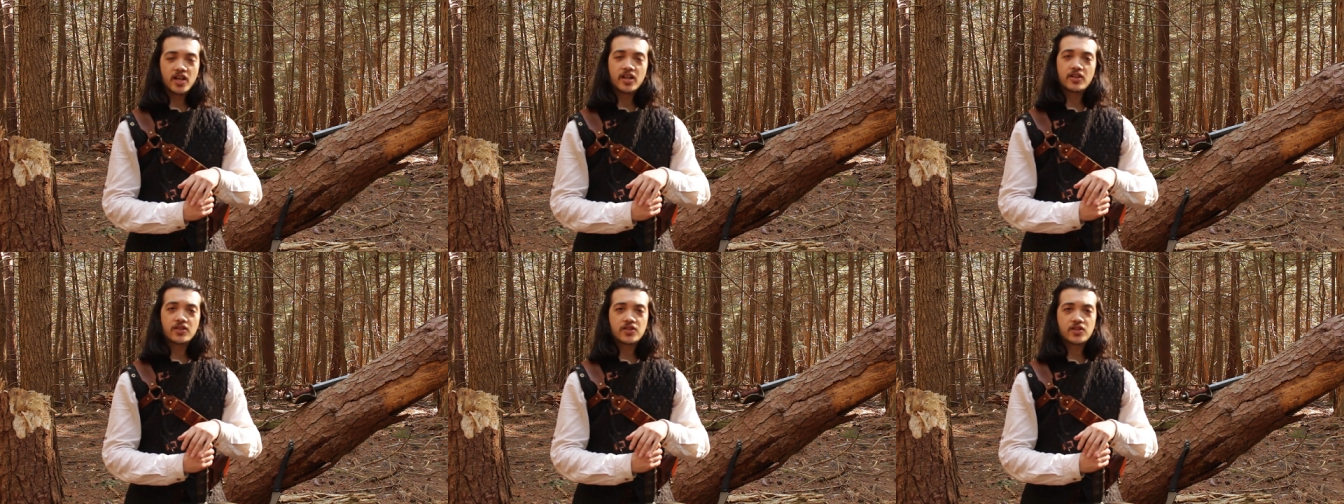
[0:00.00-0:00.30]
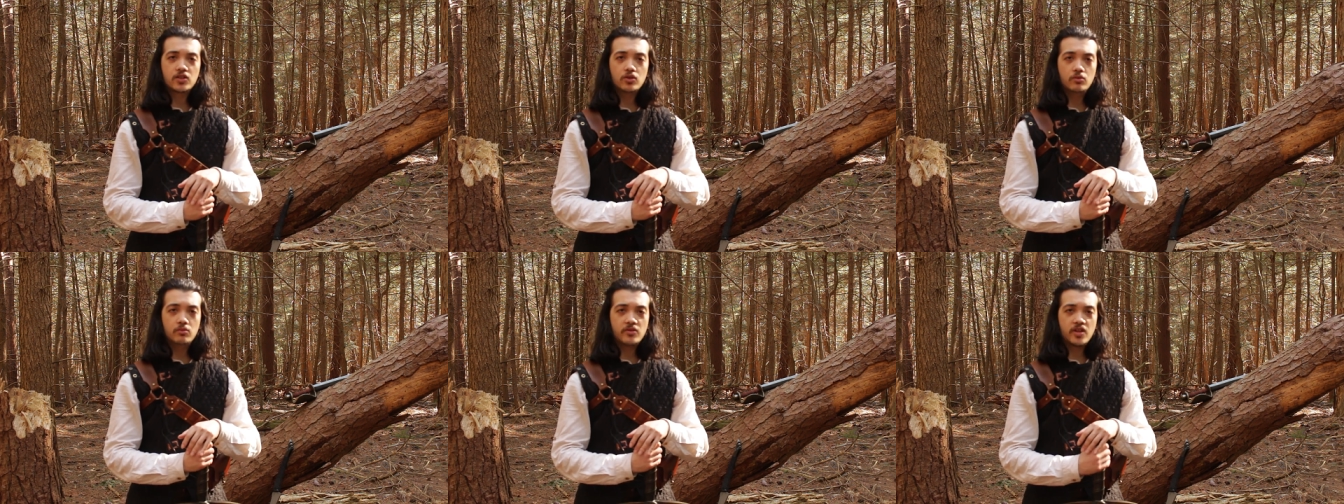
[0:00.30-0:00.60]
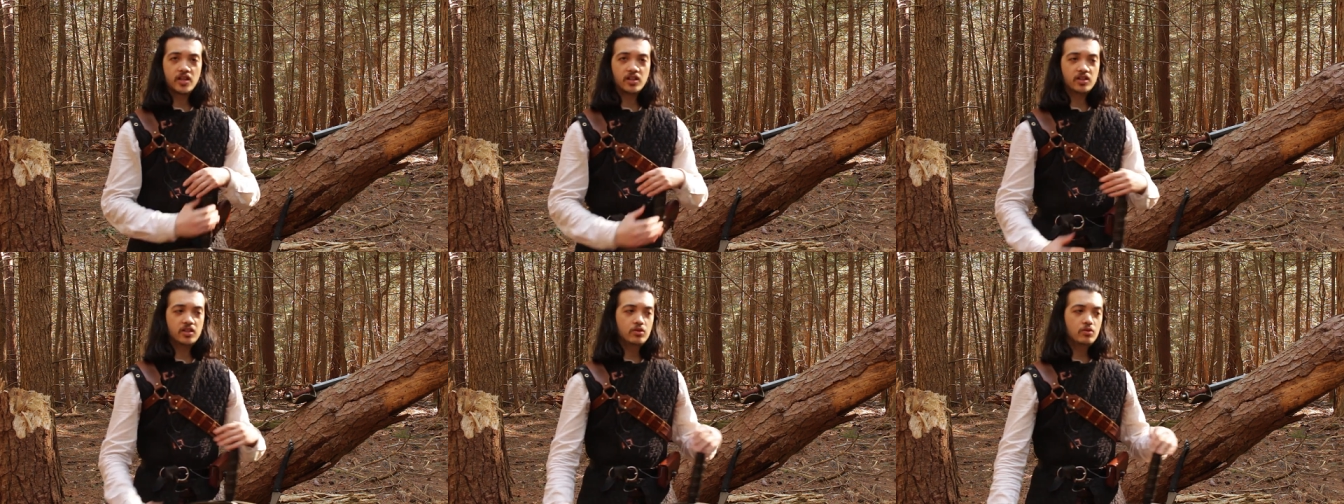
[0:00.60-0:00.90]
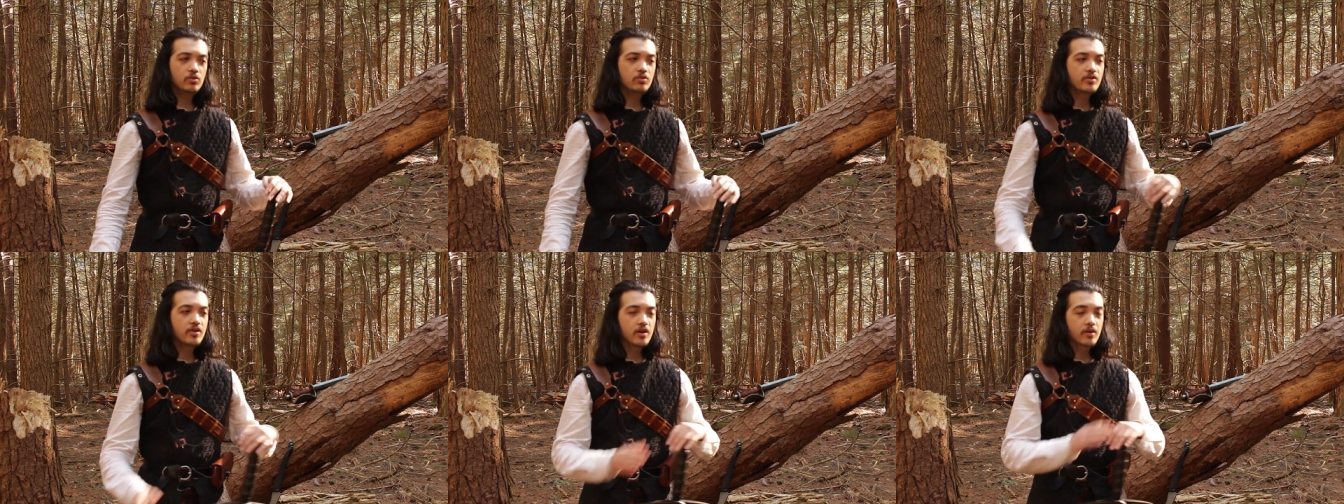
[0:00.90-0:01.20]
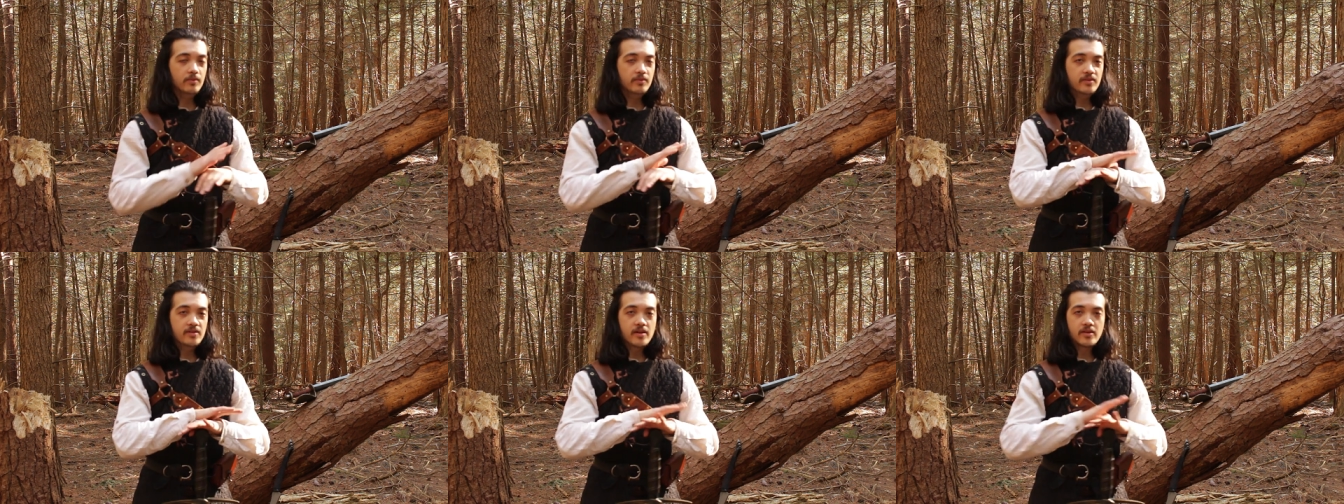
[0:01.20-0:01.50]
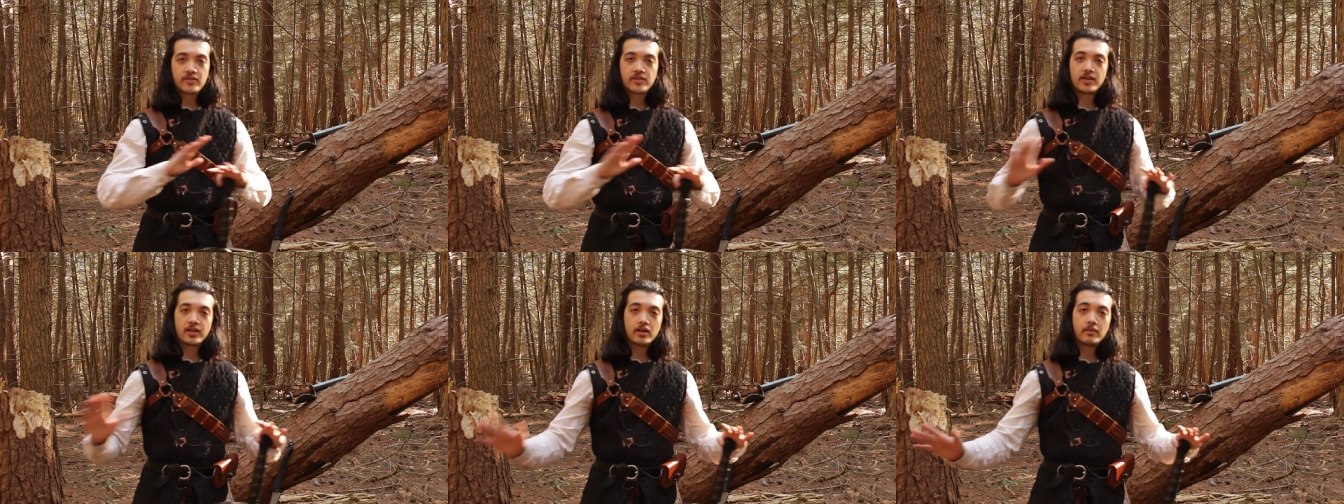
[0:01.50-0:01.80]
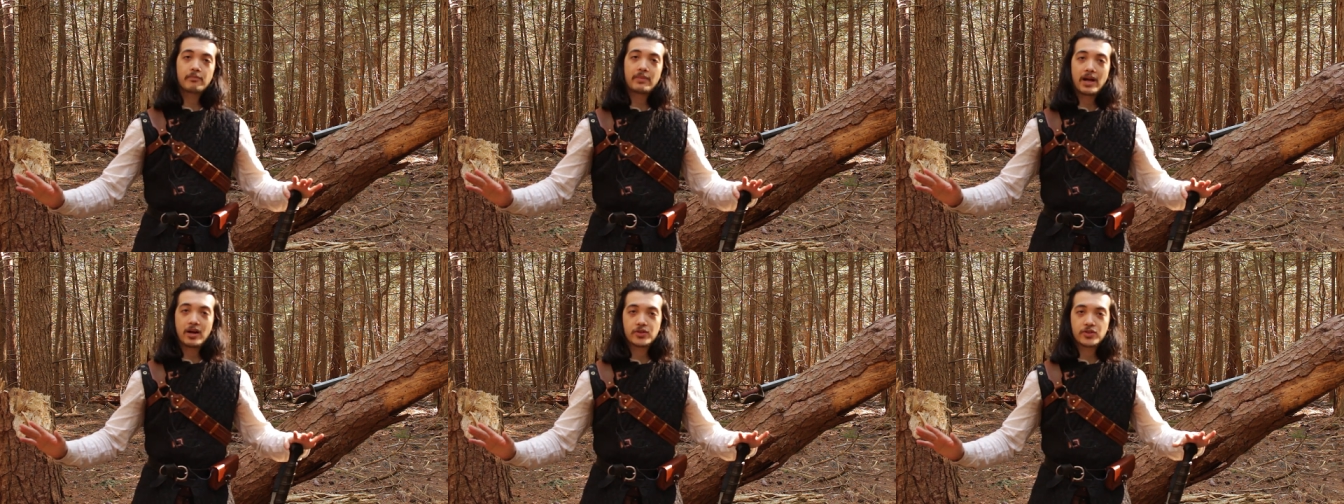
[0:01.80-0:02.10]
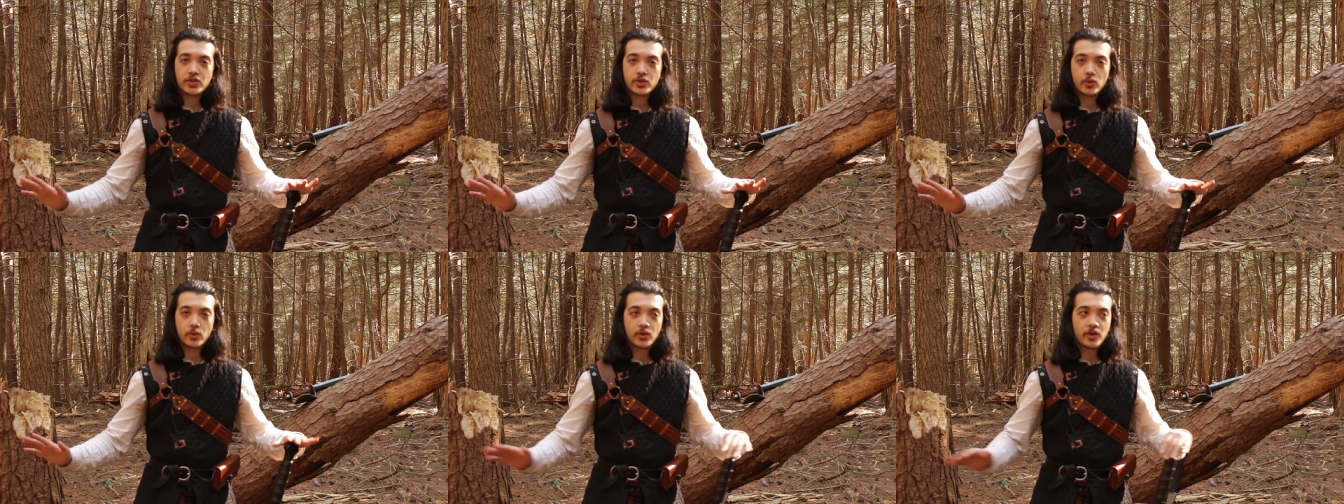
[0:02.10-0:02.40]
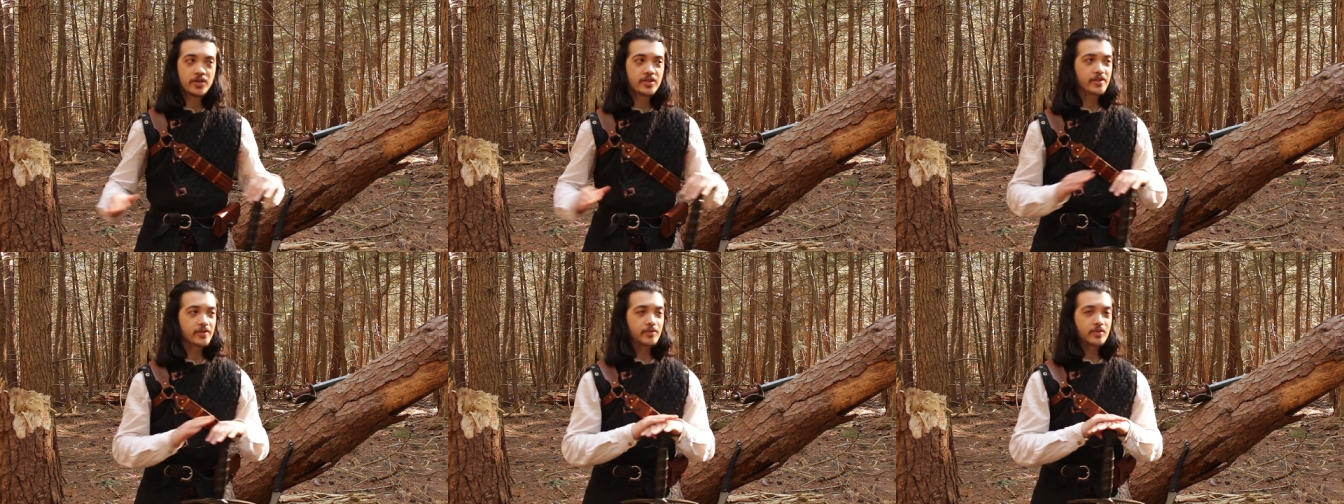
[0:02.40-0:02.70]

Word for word: and assume that you know nothing about swords,